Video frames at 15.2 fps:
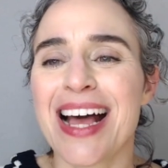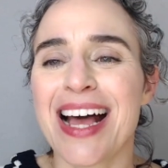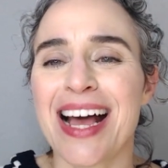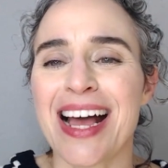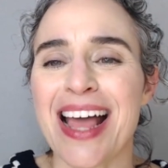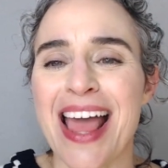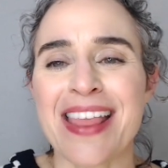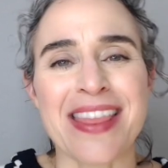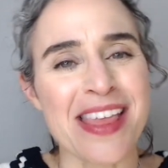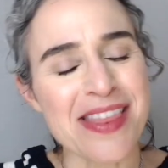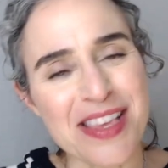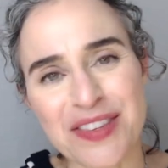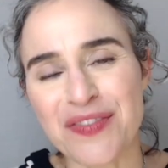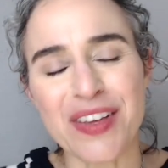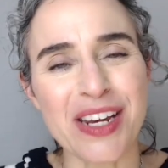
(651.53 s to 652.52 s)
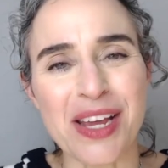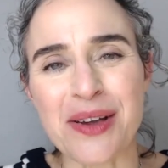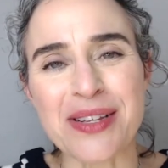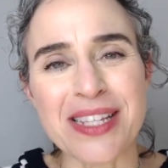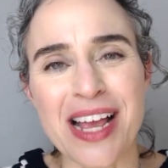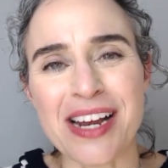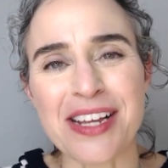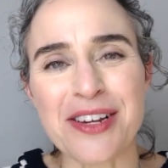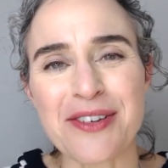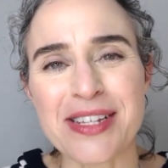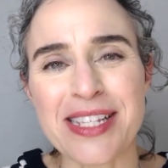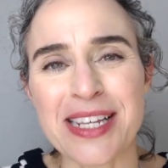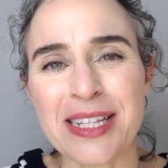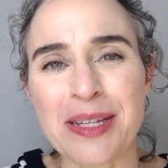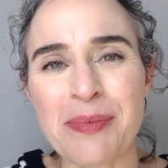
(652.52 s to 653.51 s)
Uh, and then this video is on
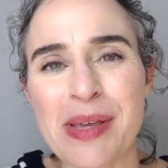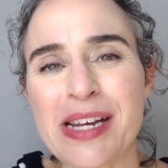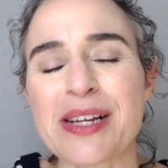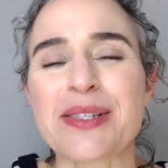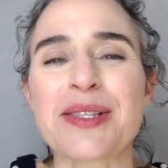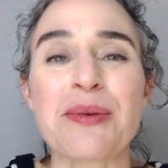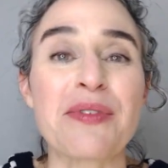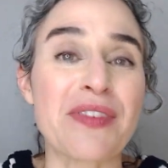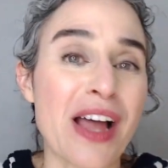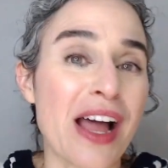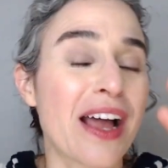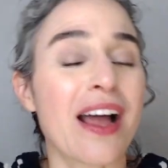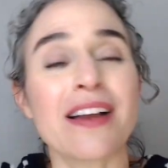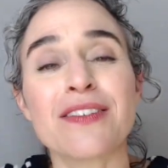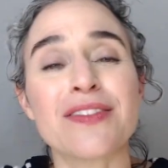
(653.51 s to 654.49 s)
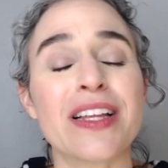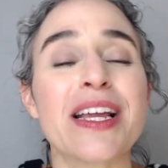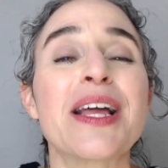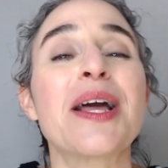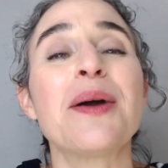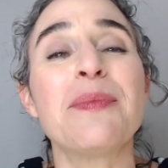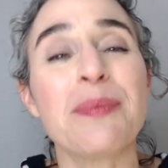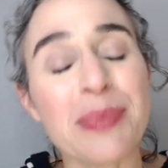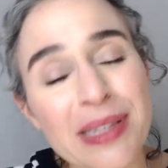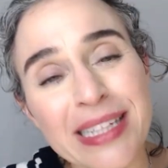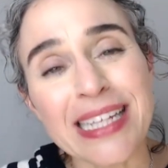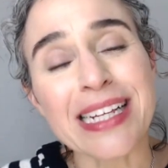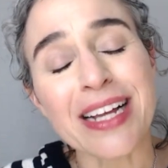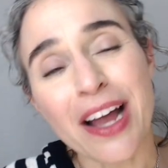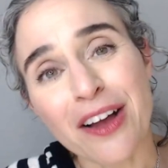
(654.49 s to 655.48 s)
increasing libido. So we've got kind of like a
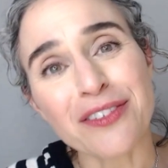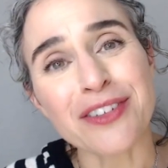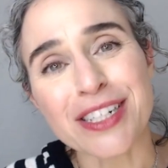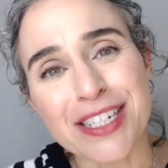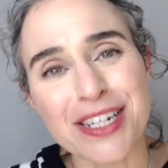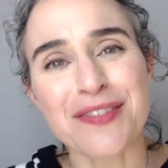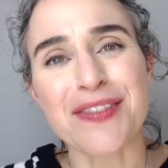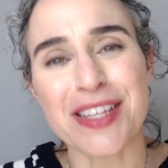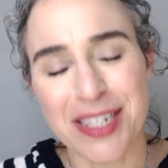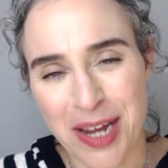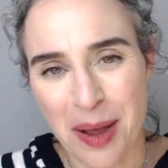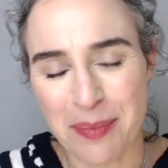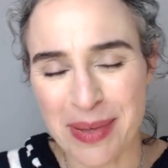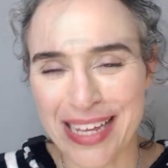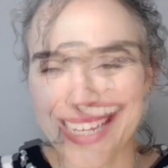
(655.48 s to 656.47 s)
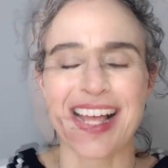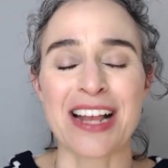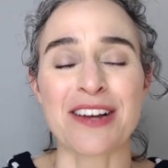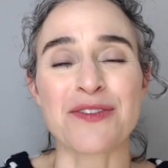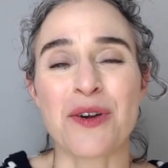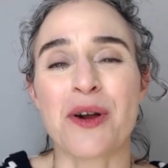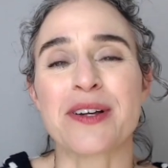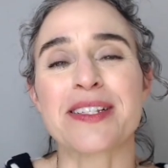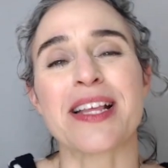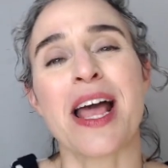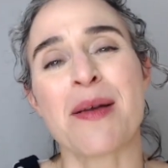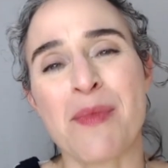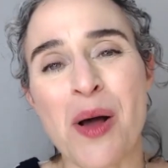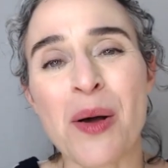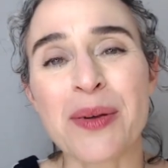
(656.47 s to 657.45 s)
complete coverage of the topic. And of course,
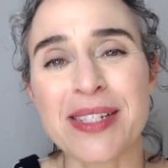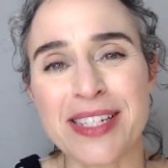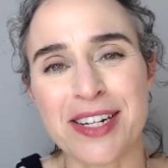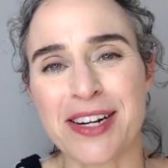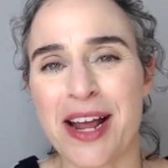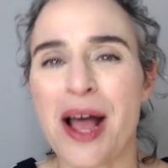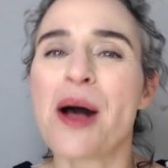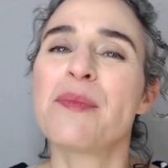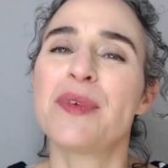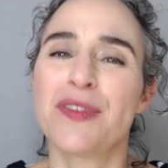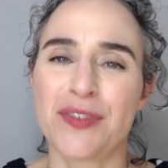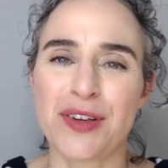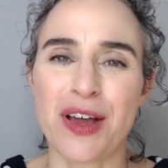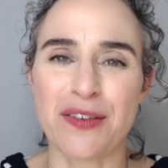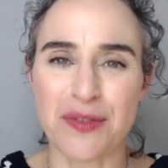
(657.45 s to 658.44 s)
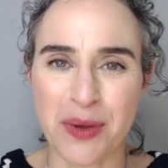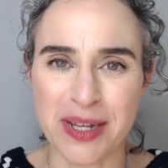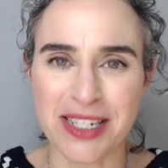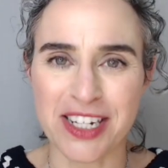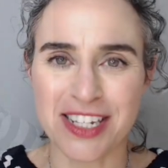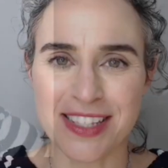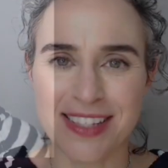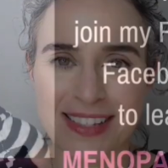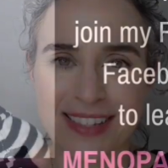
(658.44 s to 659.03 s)
I'm always here to help if you have questions.